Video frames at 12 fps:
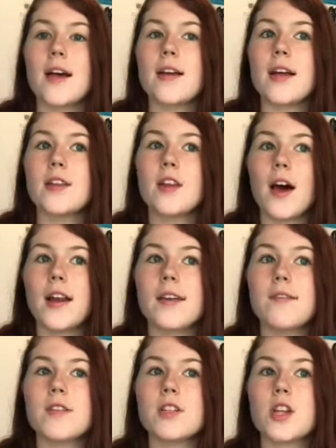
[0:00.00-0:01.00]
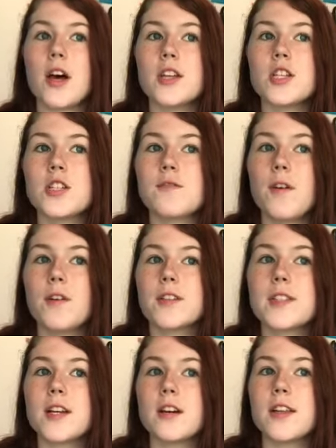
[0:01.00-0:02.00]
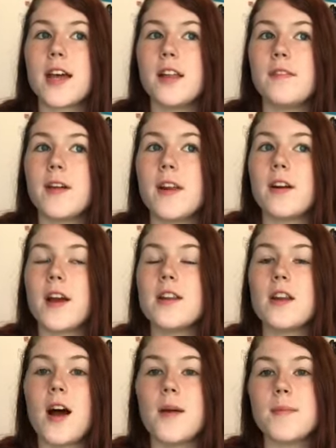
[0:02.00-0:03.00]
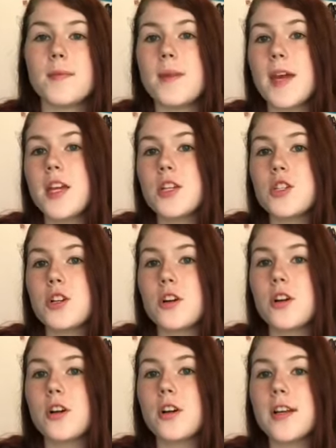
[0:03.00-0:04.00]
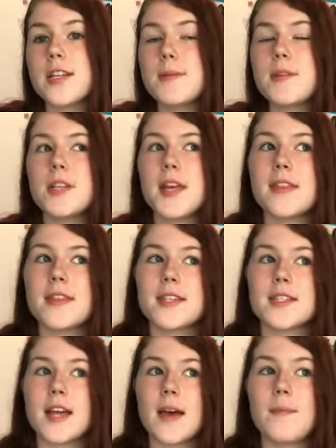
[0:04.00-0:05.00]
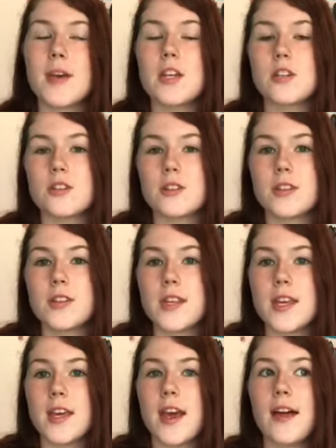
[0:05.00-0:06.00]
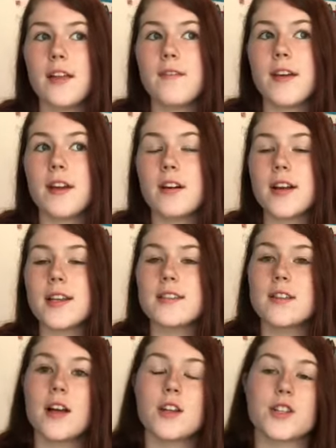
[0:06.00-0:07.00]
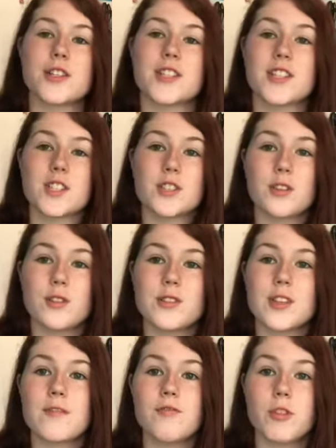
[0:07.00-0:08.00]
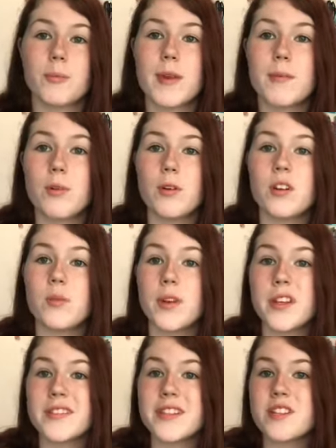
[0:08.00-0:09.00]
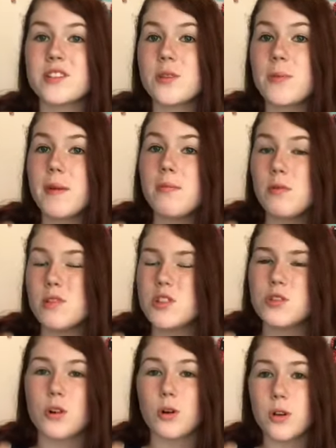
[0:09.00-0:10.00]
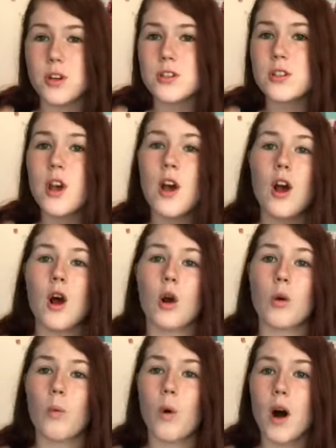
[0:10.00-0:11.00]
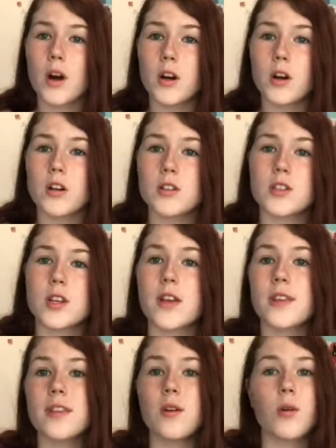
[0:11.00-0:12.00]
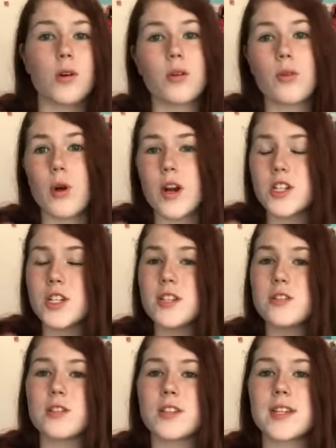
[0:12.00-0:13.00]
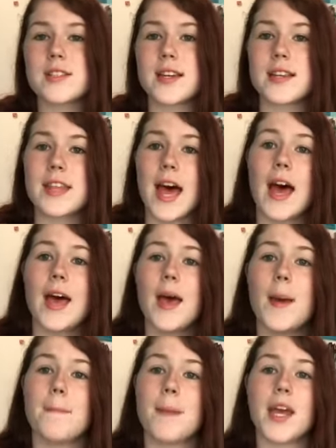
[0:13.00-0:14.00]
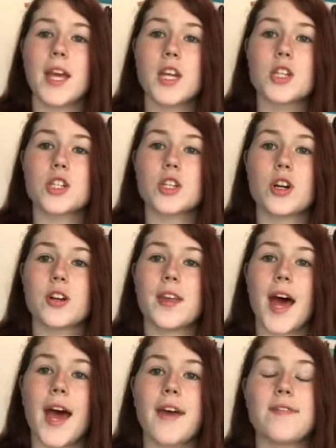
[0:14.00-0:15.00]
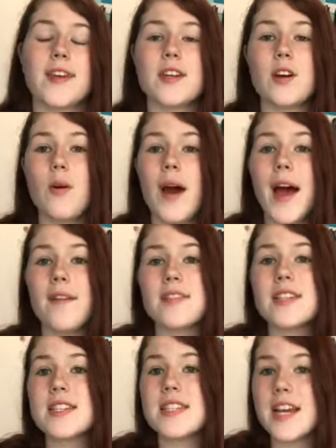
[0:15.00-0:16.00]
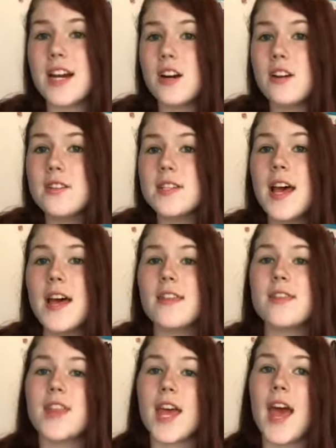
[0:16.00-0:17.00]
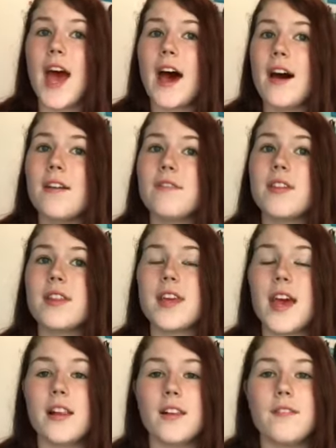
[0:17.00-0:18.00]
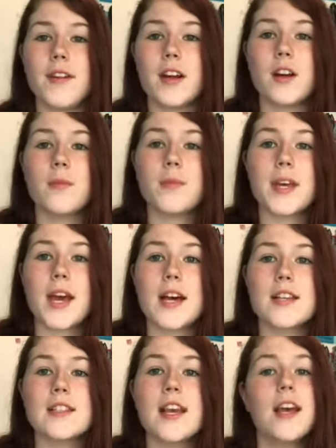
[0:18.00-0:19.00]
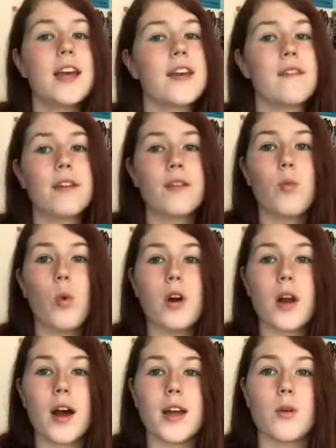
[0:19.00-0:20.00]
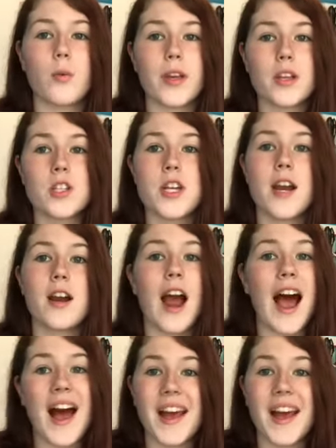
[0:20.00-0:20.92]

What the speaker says: not just focusing on the elevator and not making sure, especially in this time, making sure that the elevator is not just exclusive for people in wheelchairs or people with strollers or walkers or crutches or things like that. Making sure that if they don't have stairs, they have the elevator, because even if we're not in a wheelchair, I